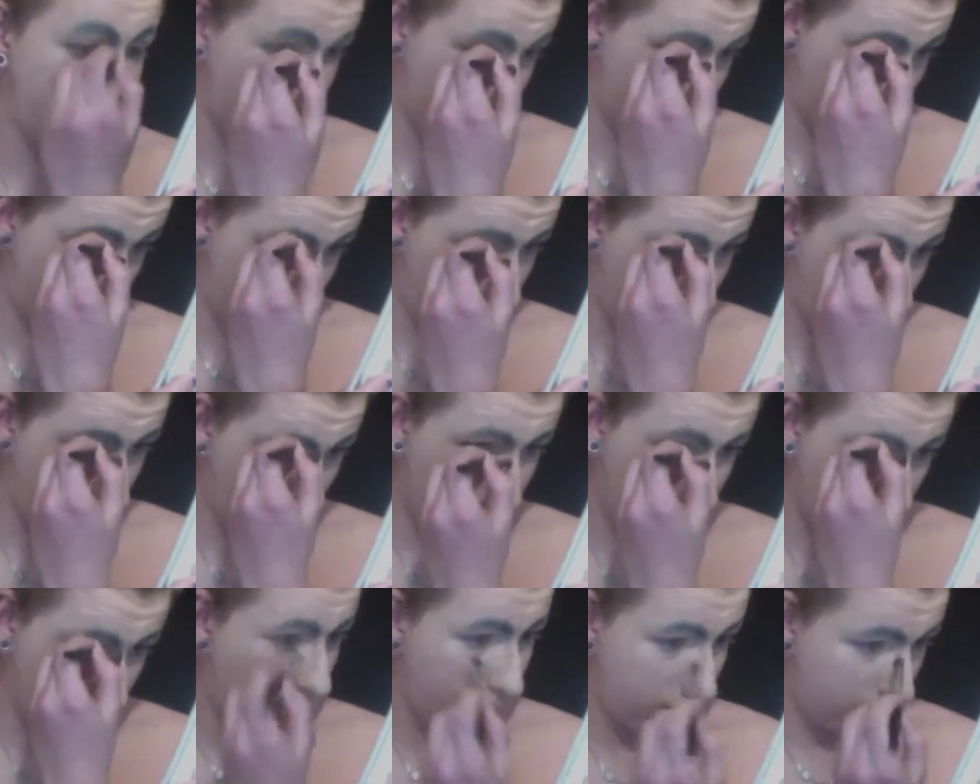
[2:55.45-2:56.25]
But this
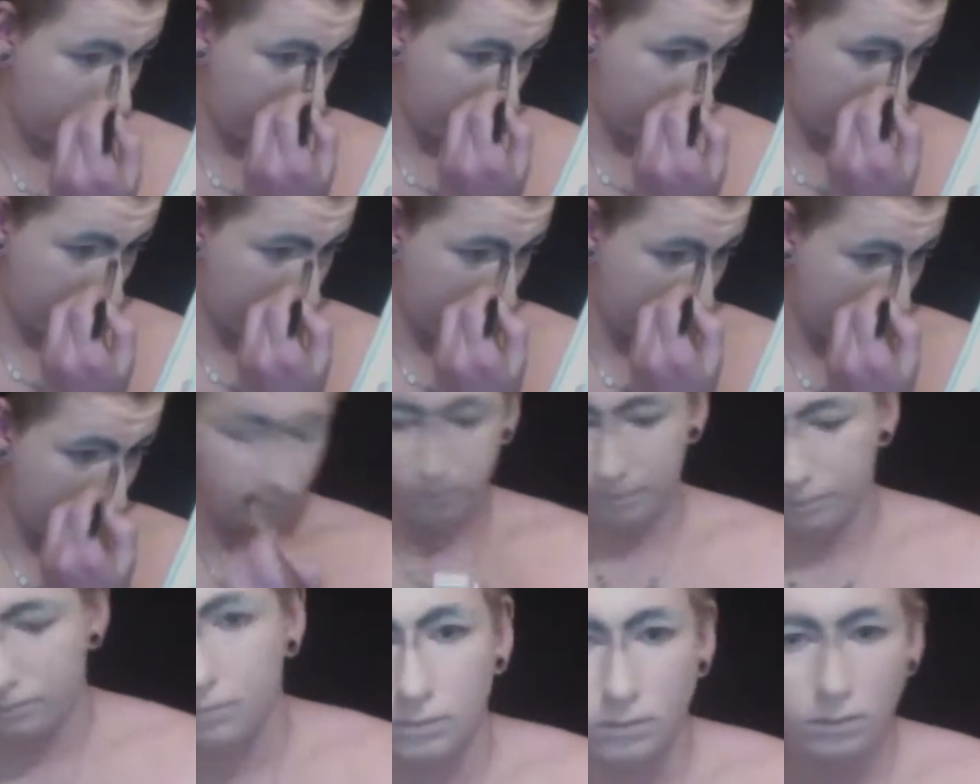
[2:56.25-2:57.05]
is going to give the
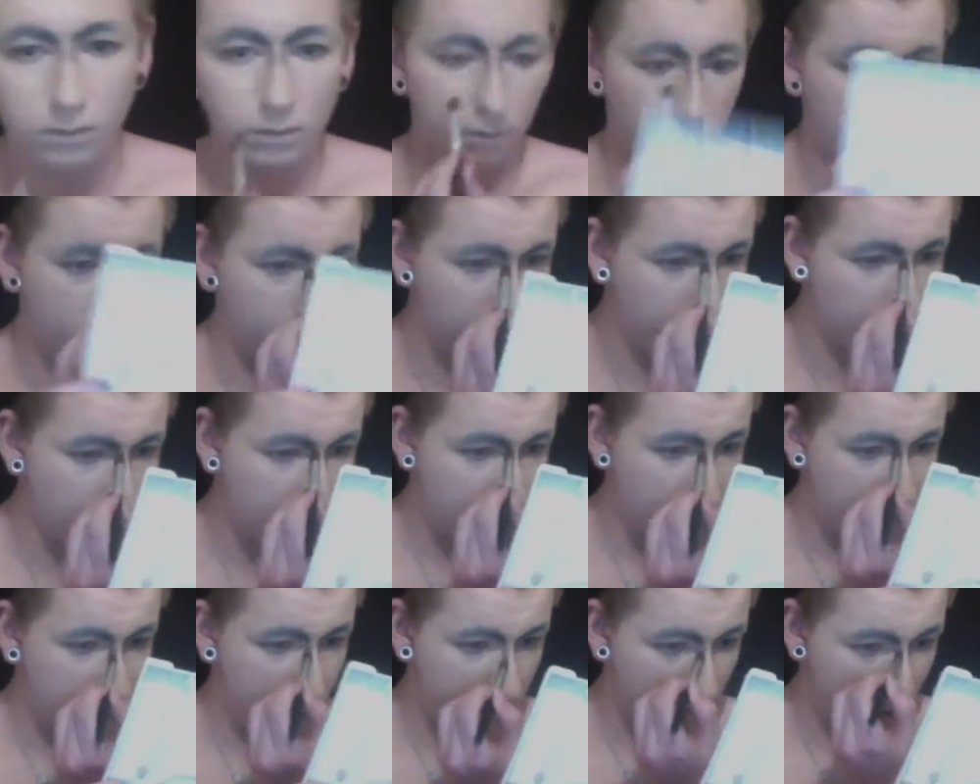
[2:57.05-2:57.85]
appearance of
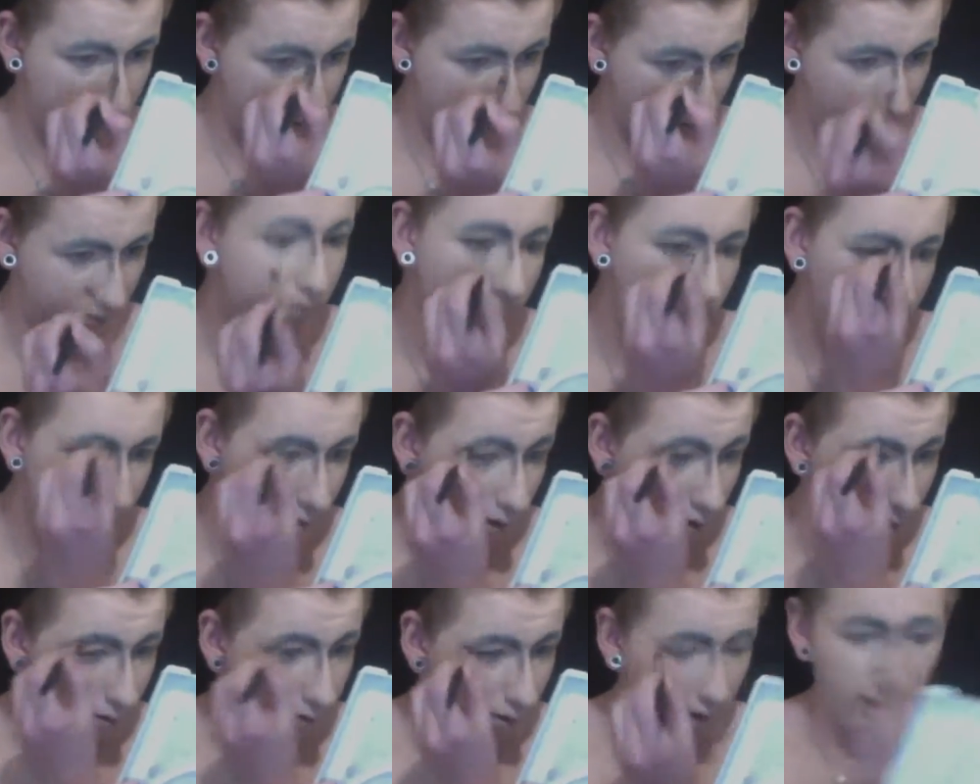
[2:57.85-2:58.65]
having like a big
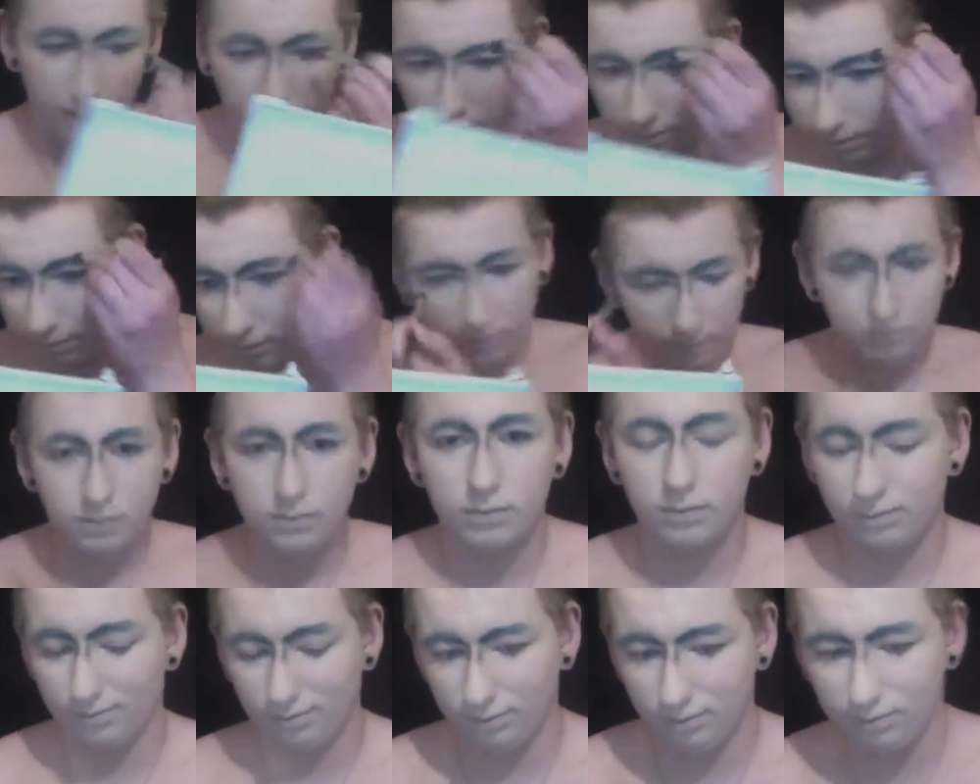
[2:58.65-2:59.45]
oral bone, and I want
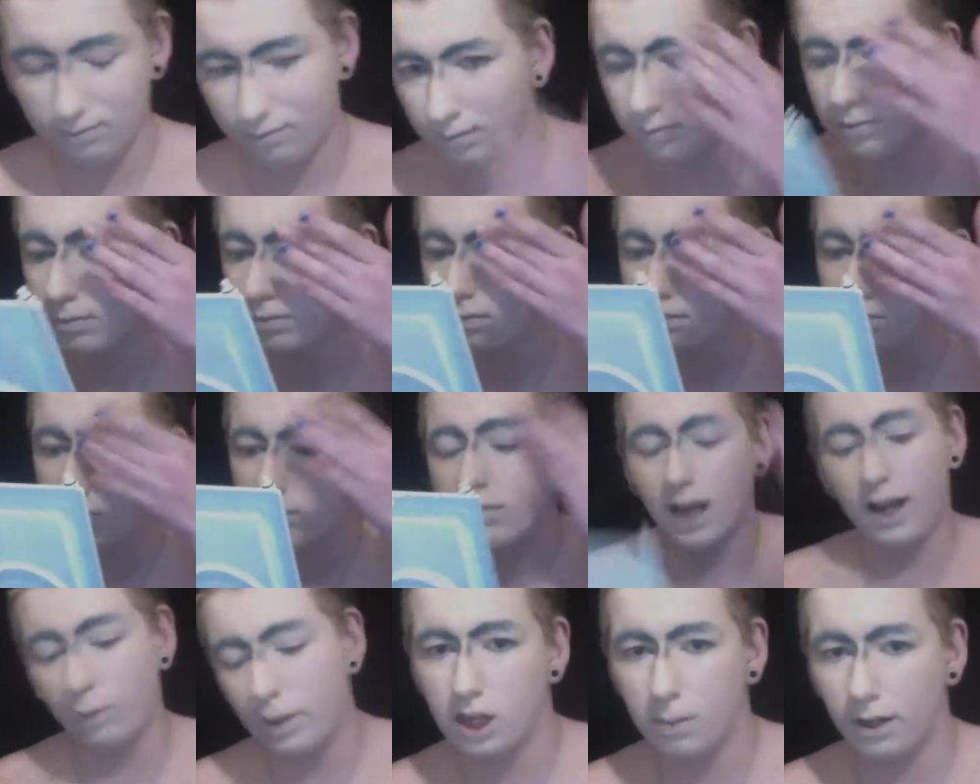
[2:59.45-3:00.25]
to drag this
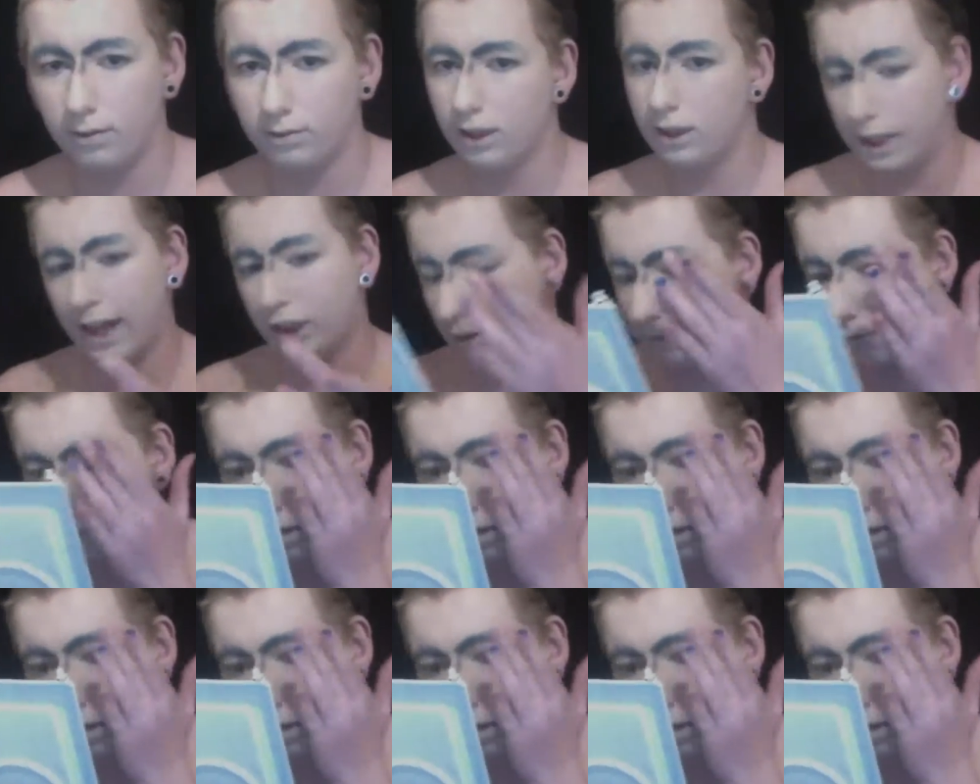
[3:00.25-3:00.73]
kind of even